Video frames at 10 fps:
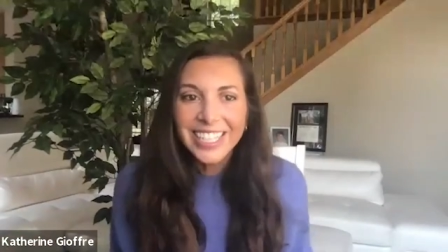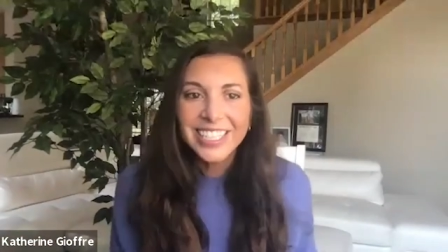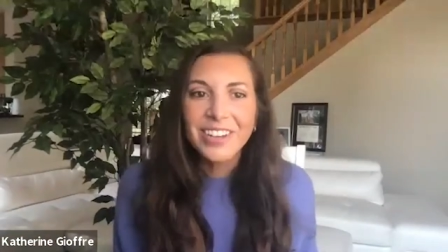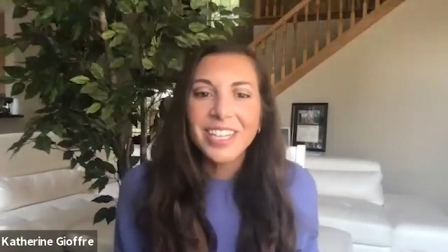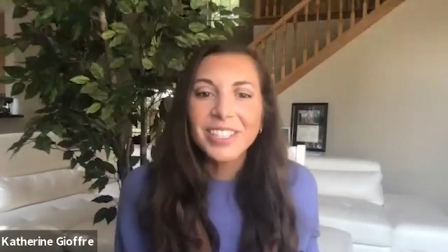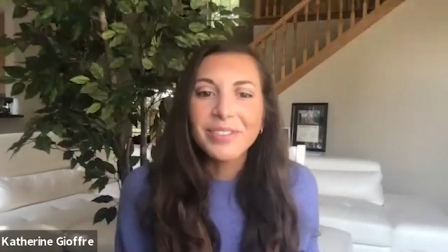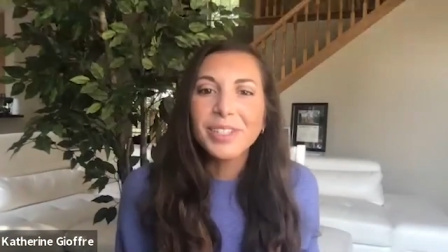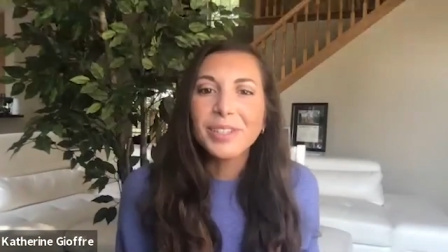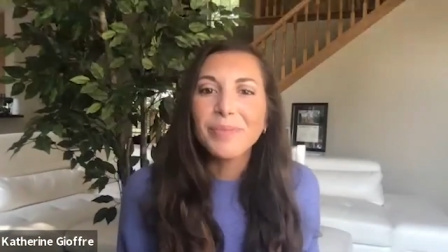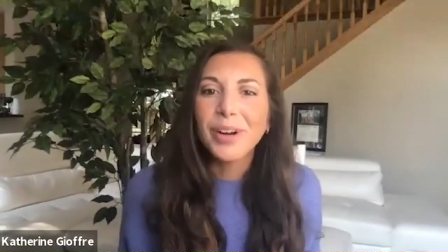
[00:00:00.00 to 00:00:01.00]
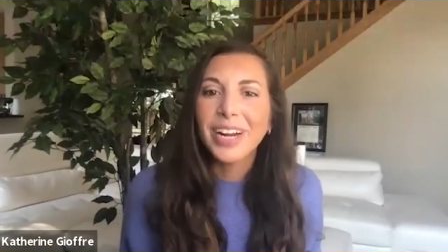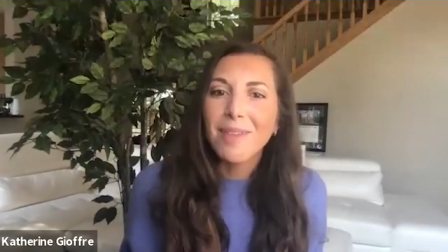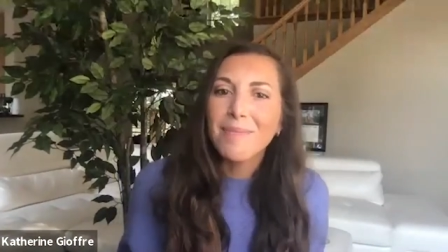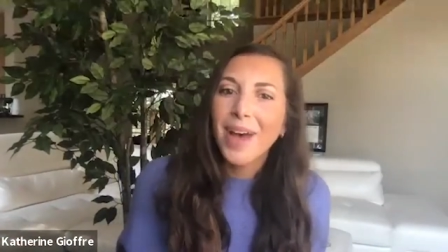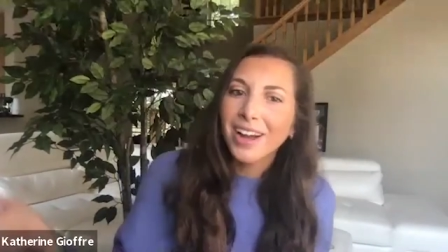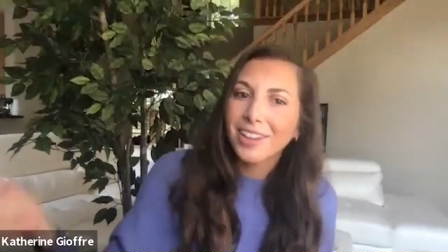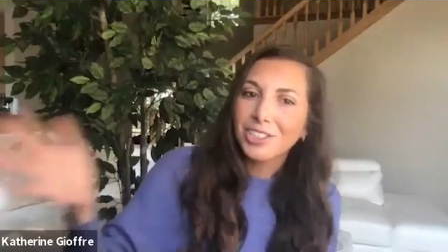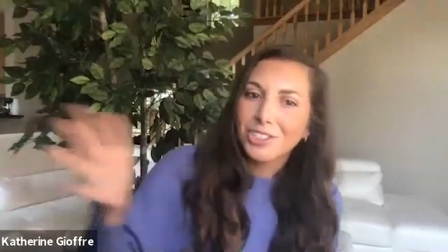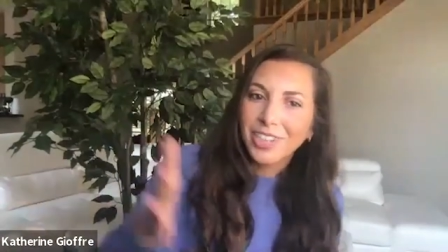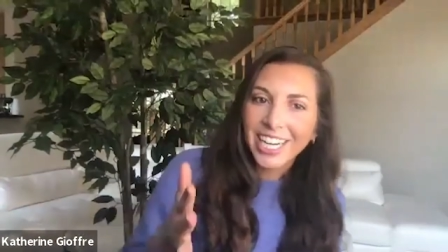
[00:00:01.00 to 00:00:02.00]
So this one's more again back on the
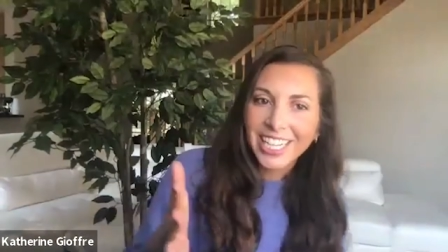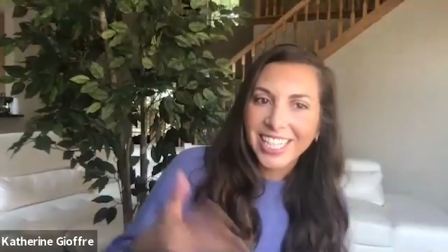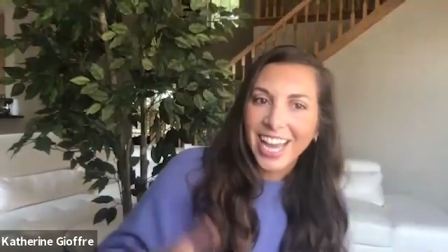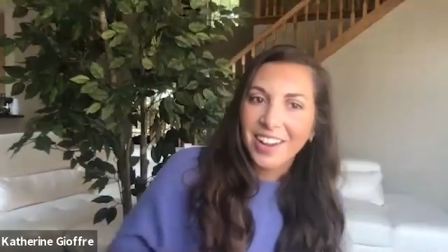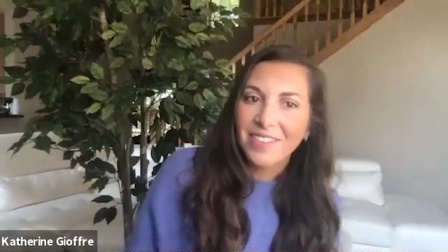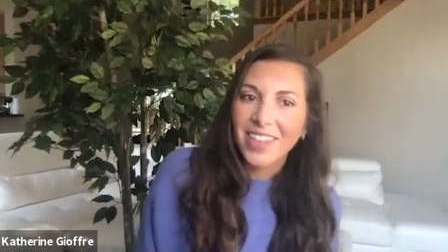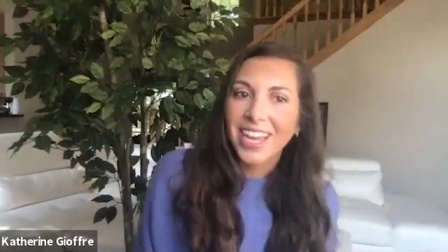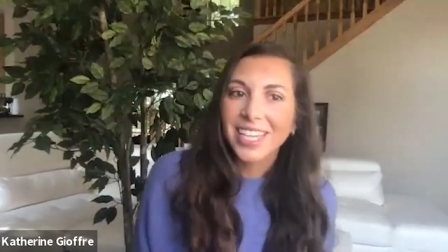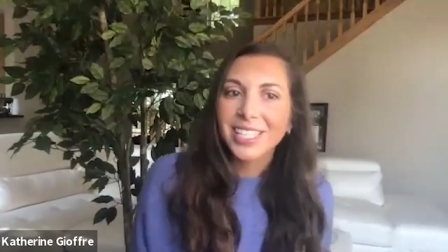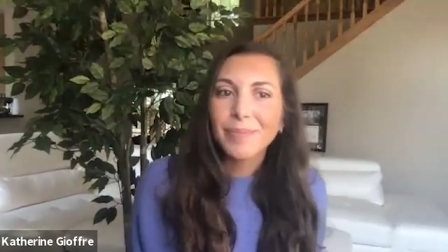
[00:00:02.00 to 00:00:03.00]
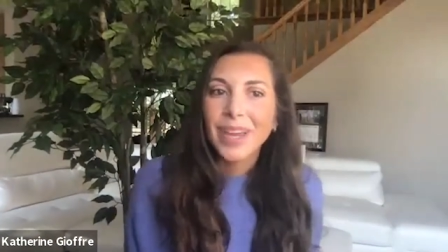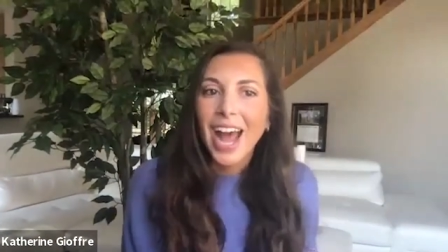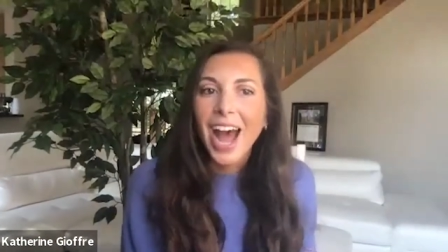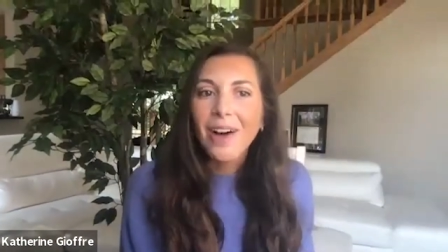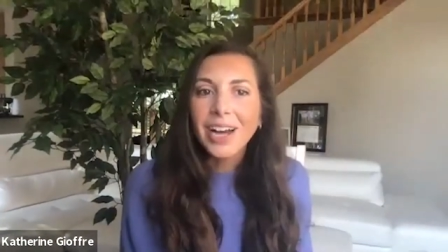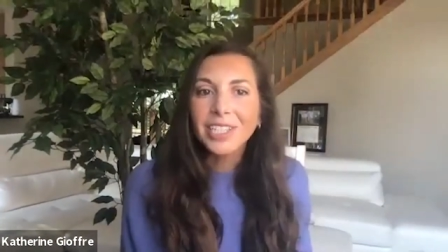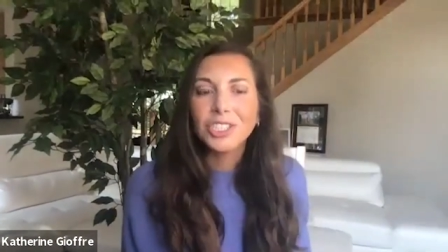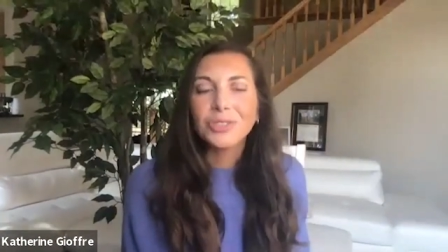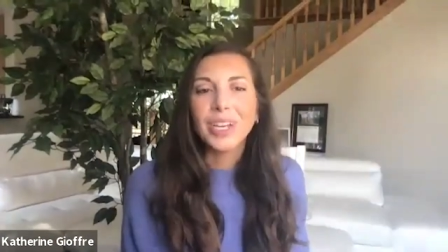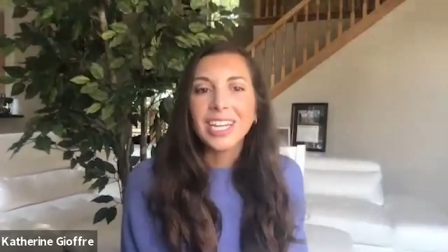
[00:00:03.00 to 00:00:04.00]
training side of things, but how has
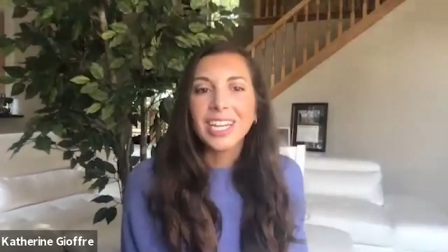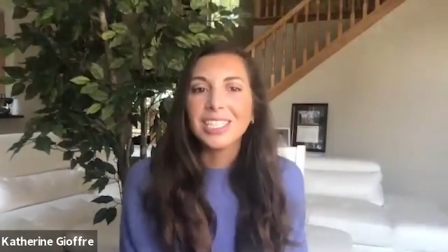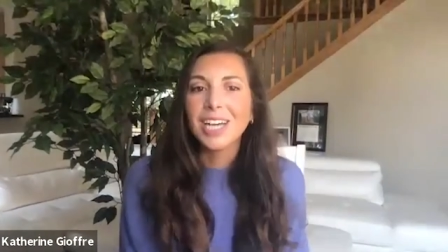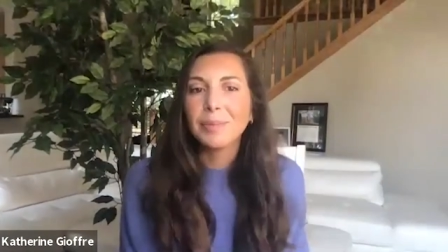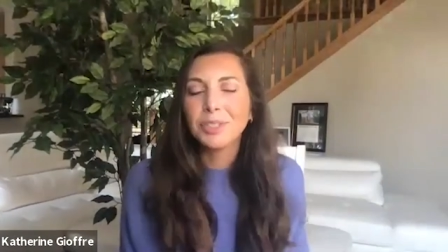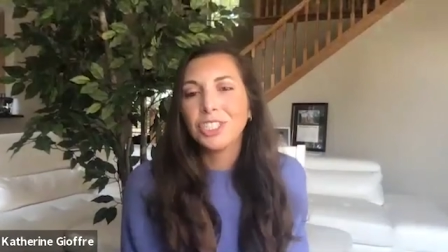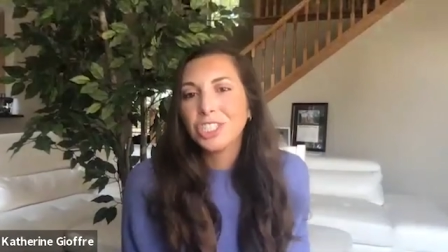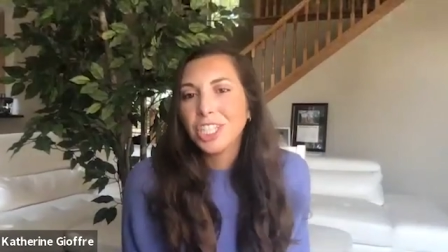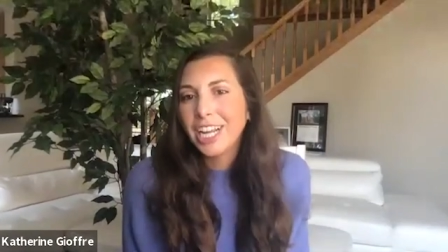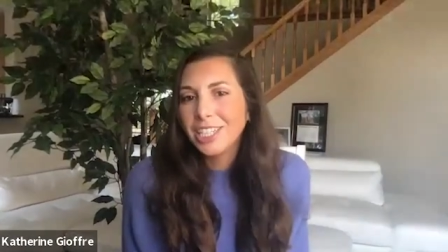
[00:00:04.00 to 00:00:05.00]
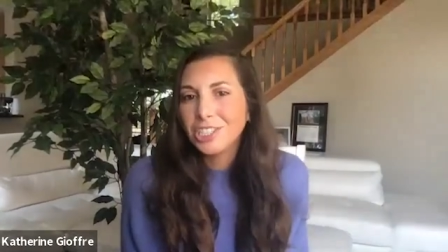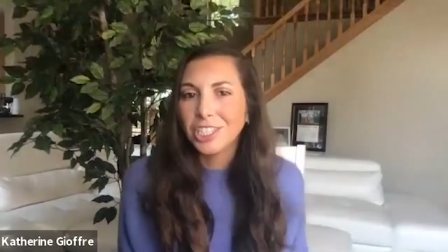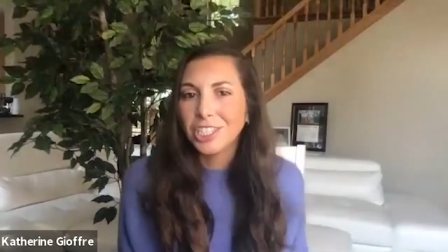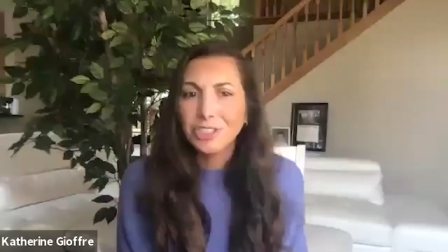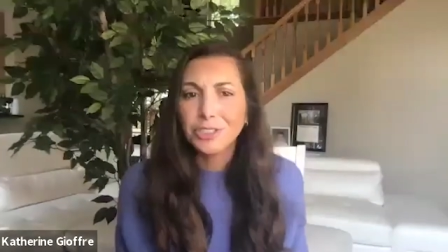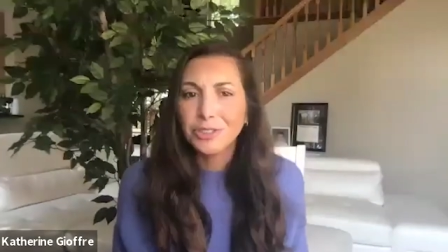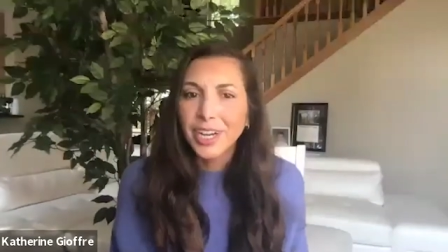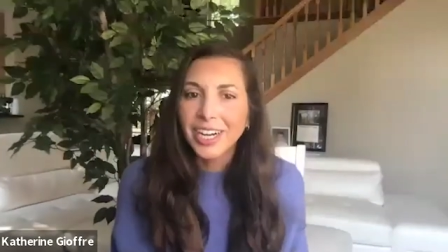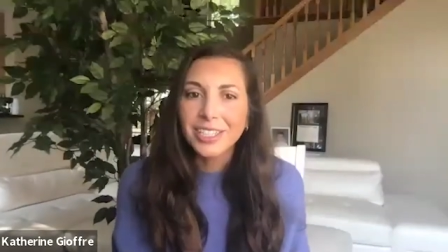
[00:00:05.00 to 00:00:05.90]
training adoption changed in your career?